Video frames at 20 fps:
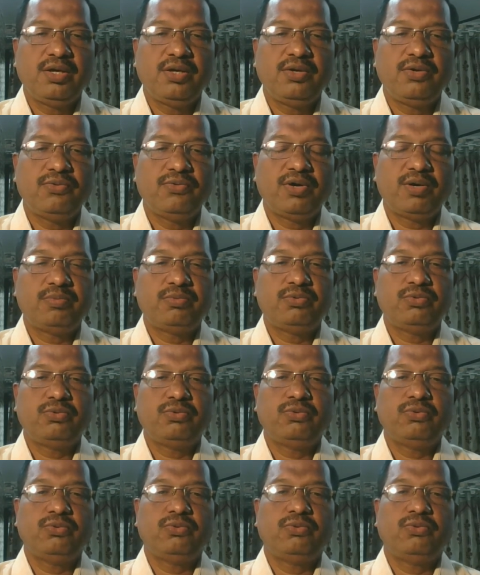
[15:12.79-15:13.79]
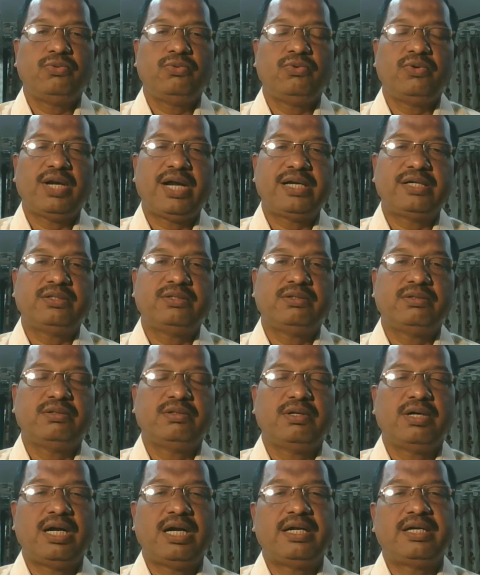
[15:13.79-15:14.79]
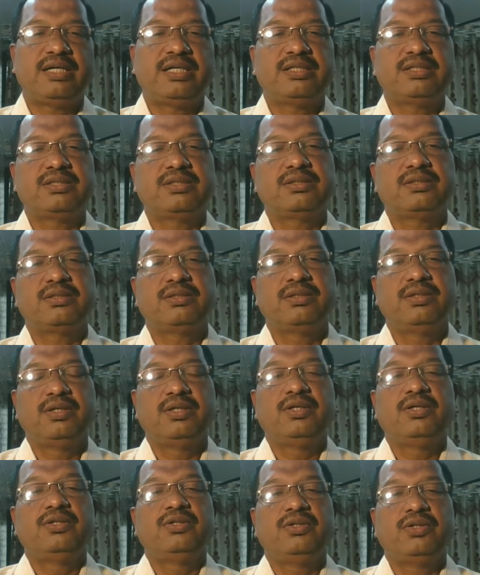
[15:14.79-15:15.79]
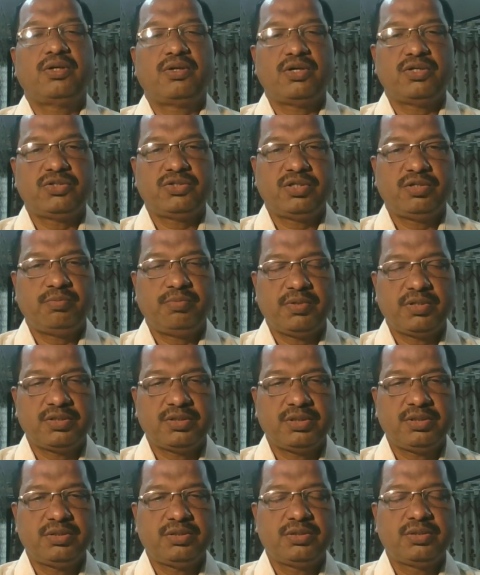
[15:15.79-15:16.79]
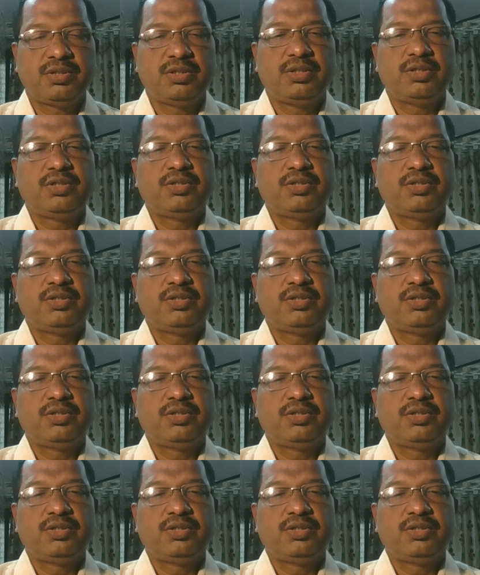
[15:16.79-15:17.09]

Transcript: You have to write the address, the concerned persons.